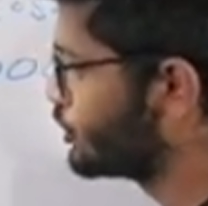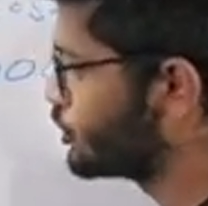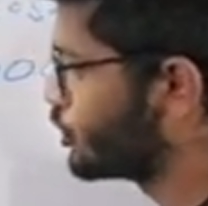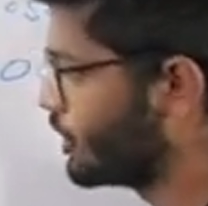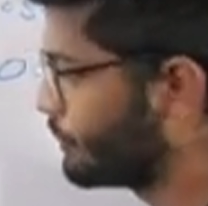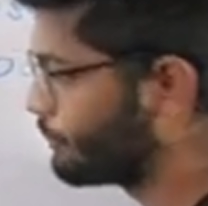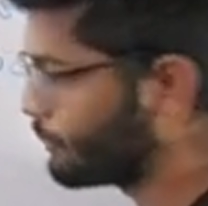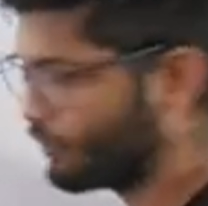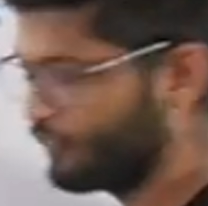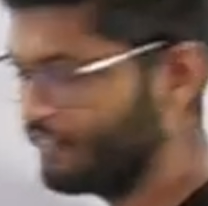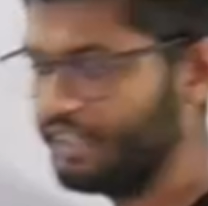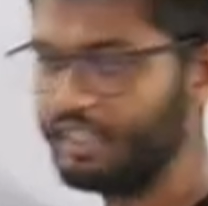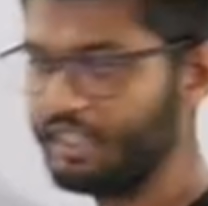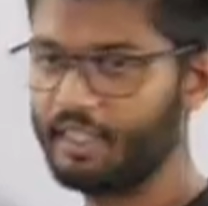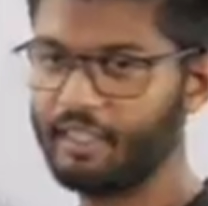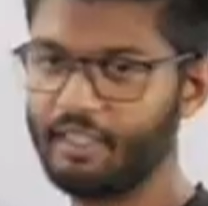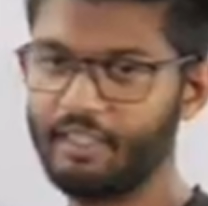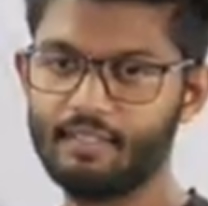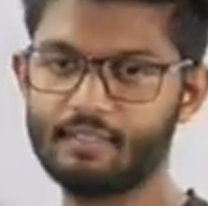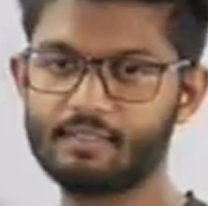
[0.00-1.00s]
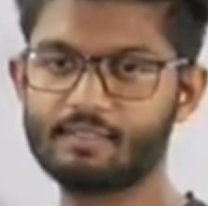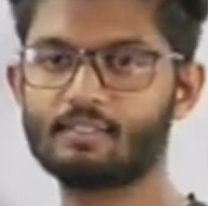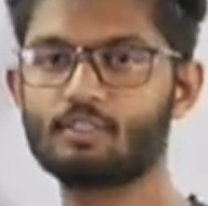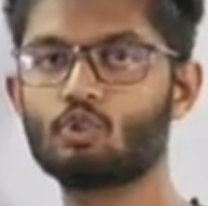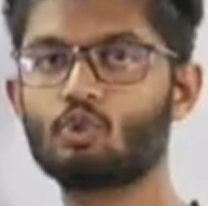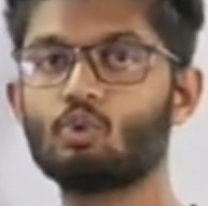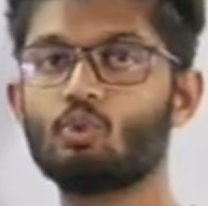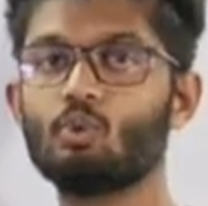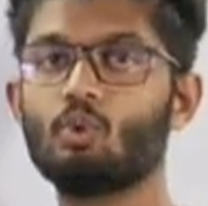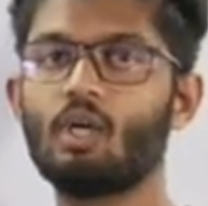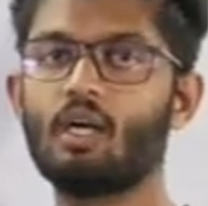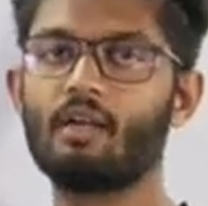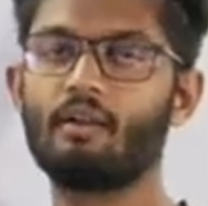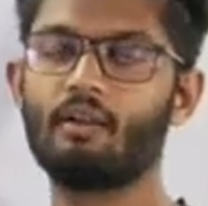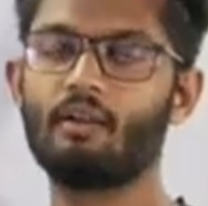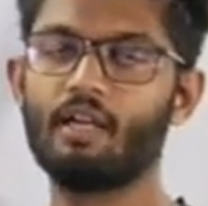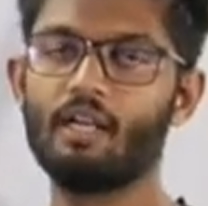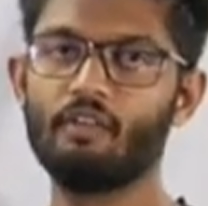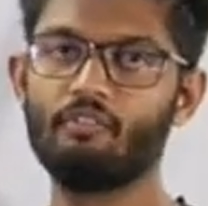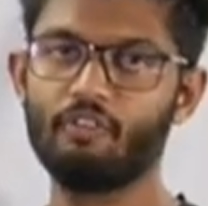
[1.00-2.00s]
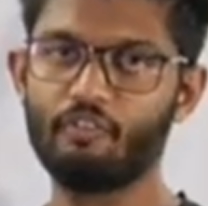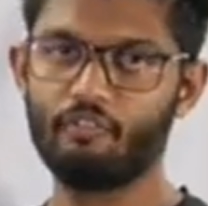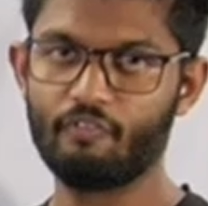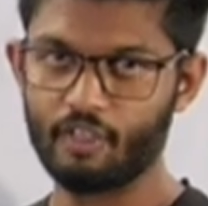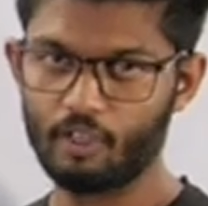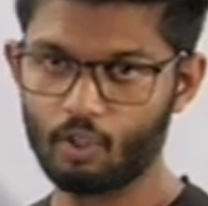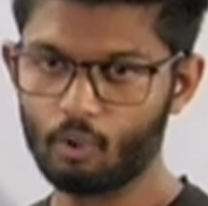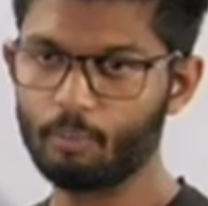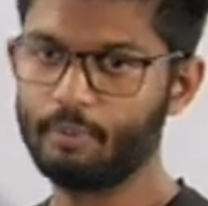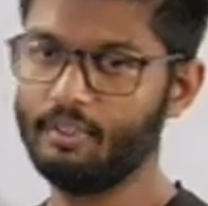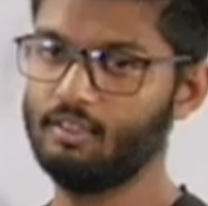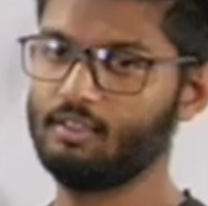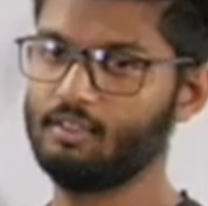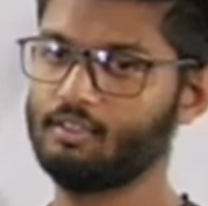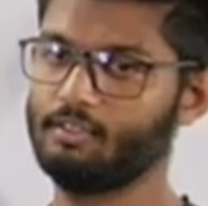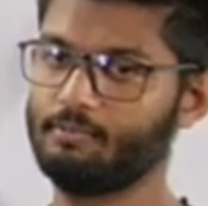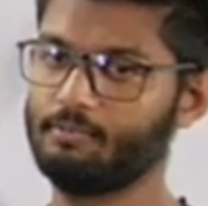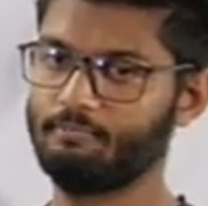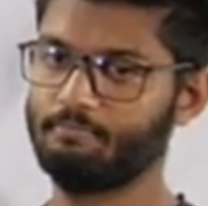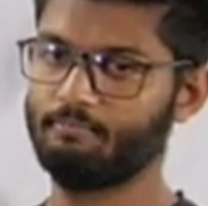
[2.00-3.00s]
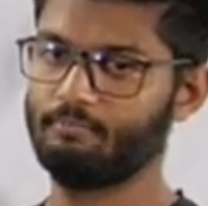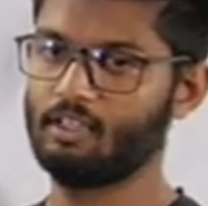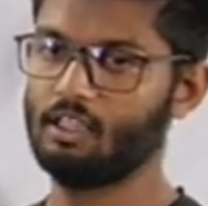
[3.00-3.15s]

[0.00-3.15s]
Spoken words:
So the profit is 250 rupees.